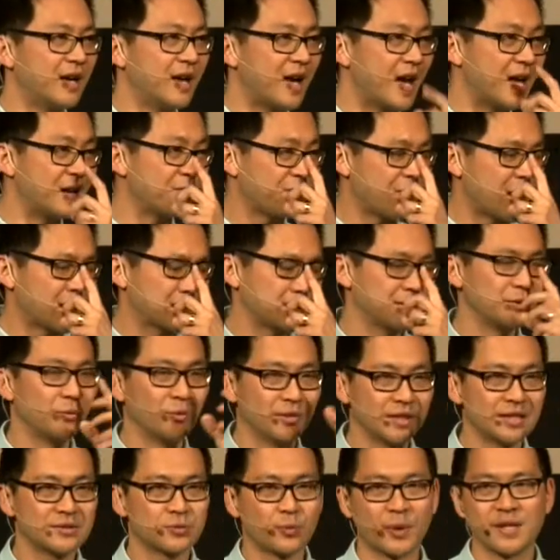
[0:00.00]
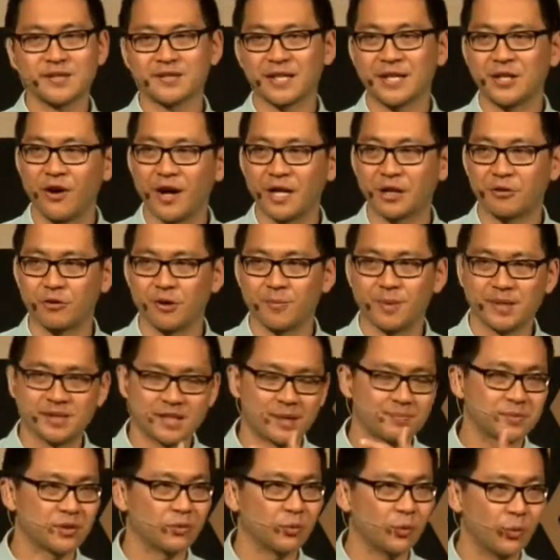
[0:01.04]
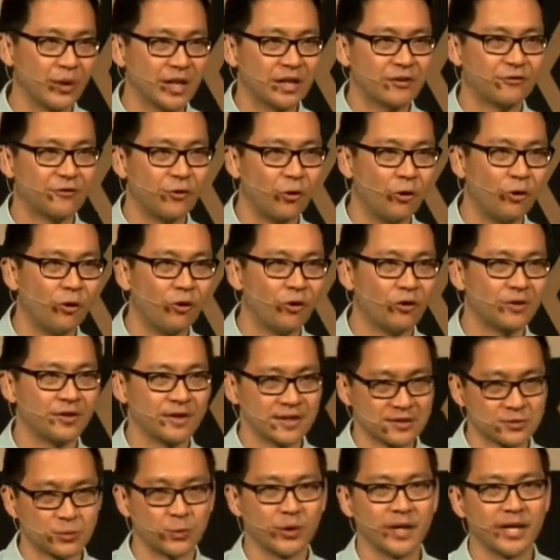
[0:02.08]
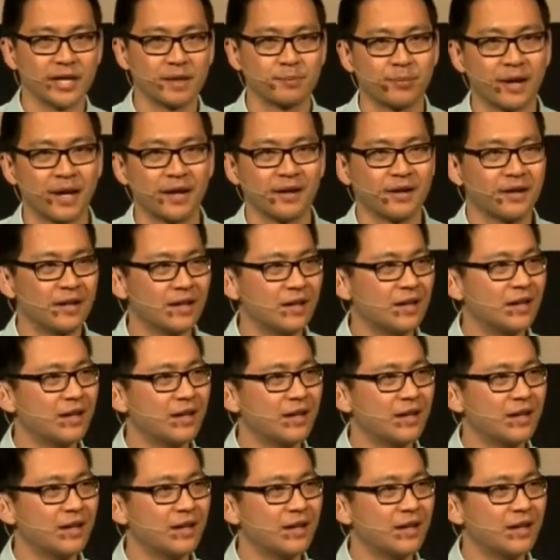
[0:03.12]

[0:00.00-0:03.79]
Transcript: And in fact, this Wednesday night group, it's up to week 4 this week, but